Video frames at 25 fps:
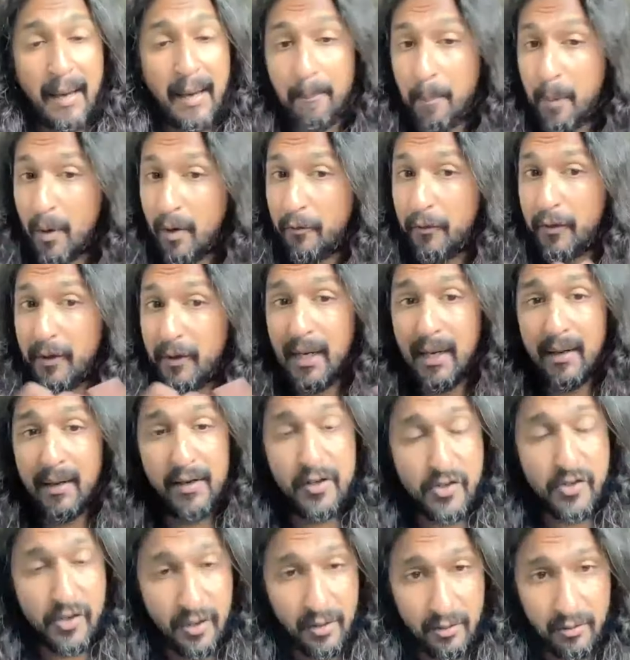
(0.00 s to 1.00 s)
Perfectly
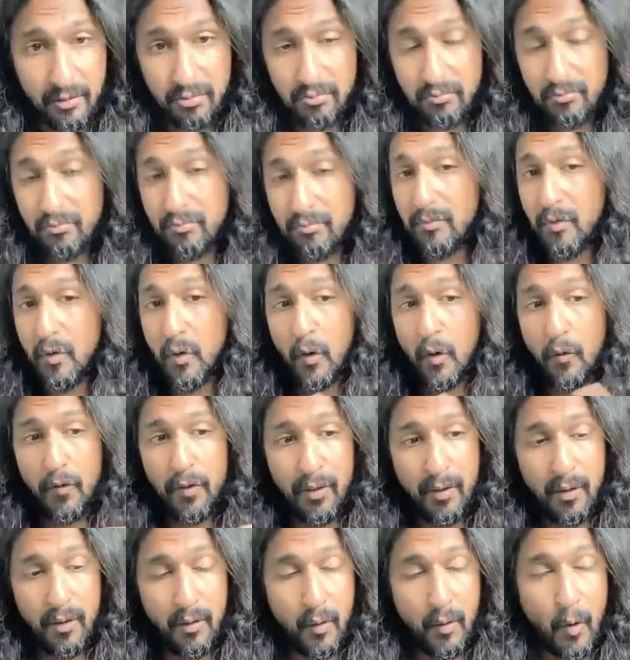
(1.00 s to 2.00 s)
legit, over
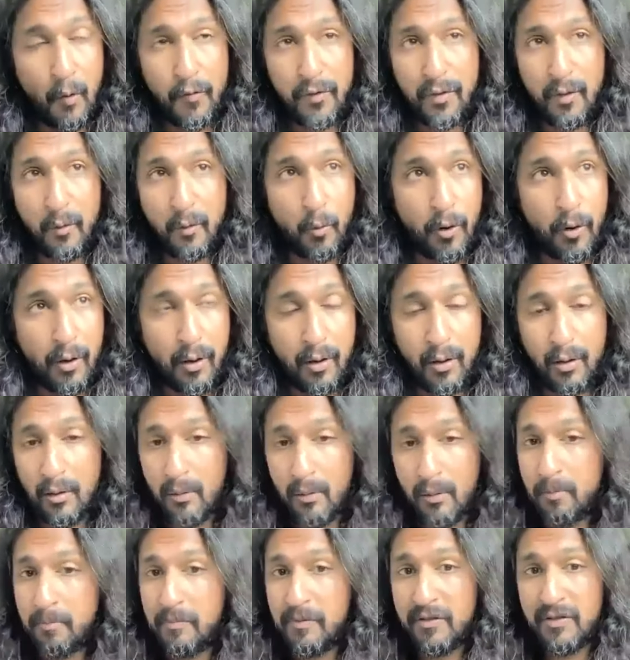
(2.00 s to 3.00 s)
the
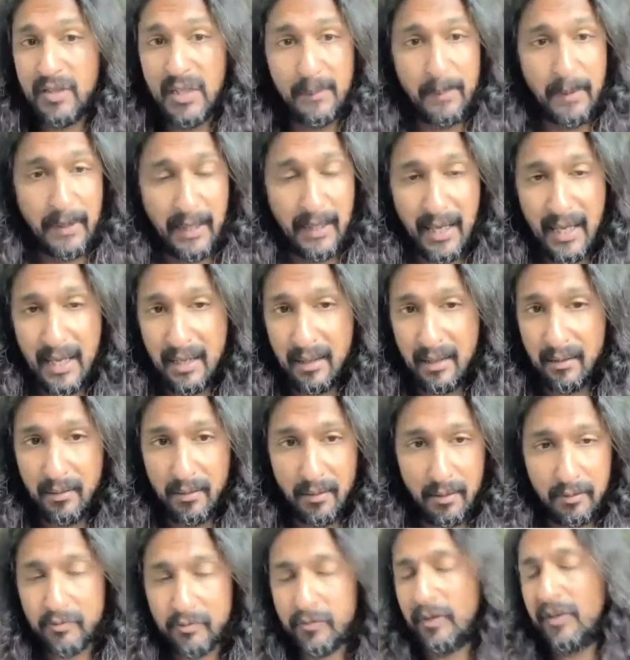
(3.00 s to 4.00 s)
water,
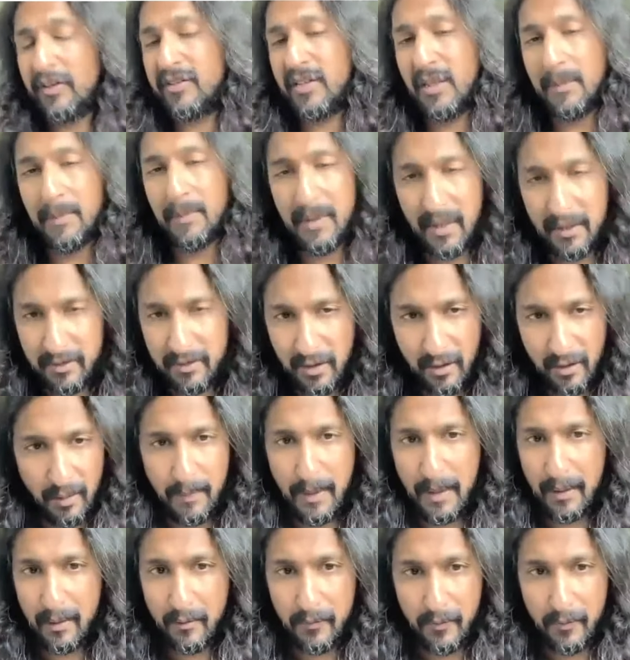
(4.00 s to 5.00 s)
CBN Central
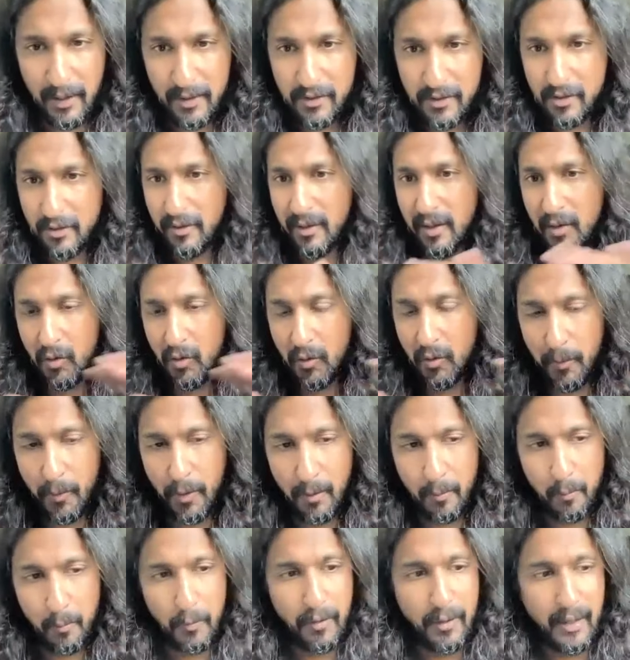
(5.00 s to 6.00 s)
Bank of Nigeria had no
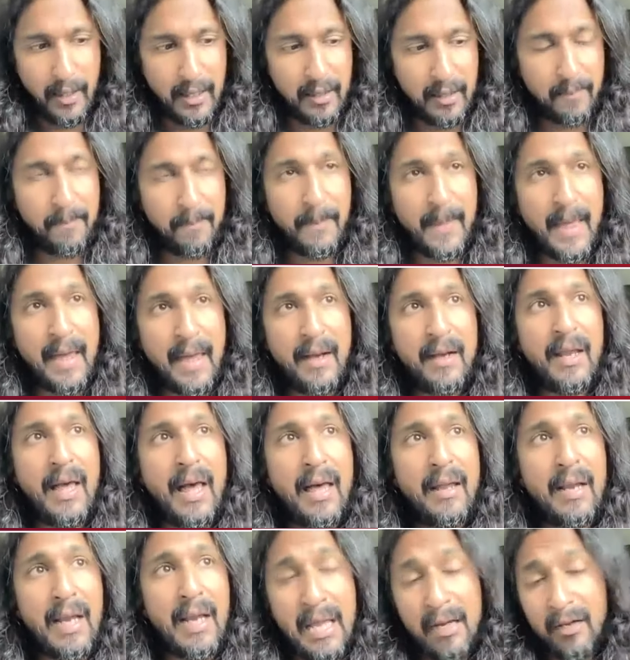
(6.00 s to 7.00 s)
problem with that. And
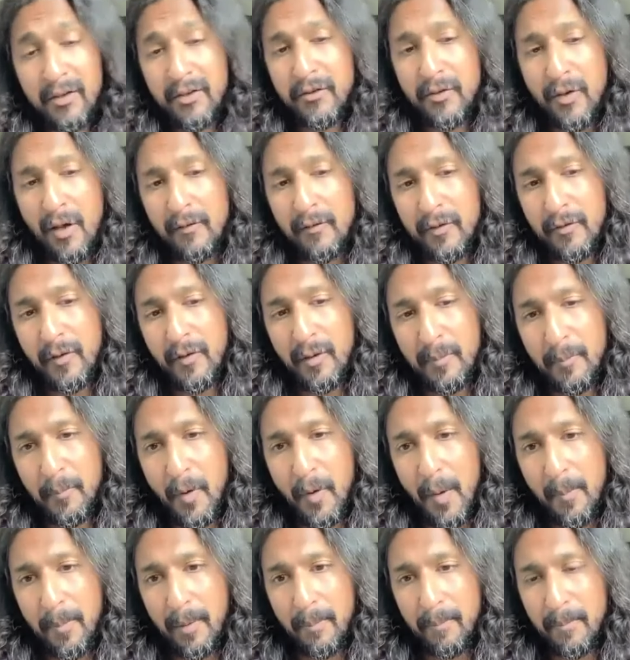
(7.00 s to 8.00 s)
it solved the real
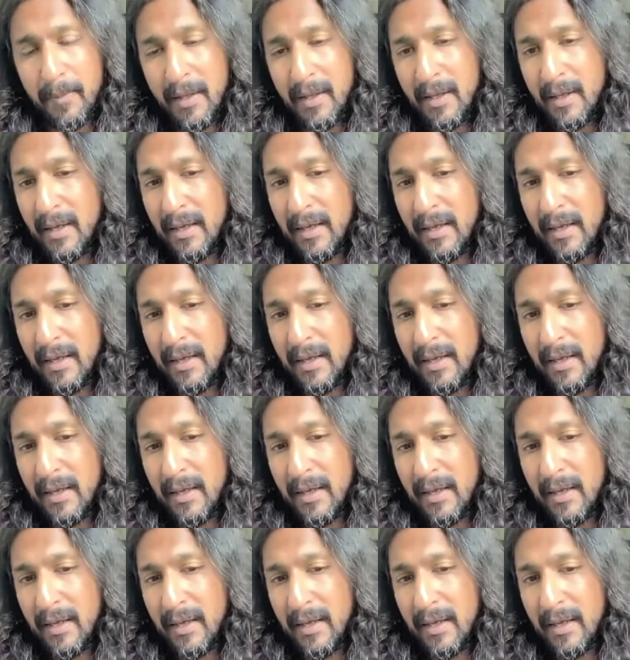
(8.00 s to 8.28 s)
problem.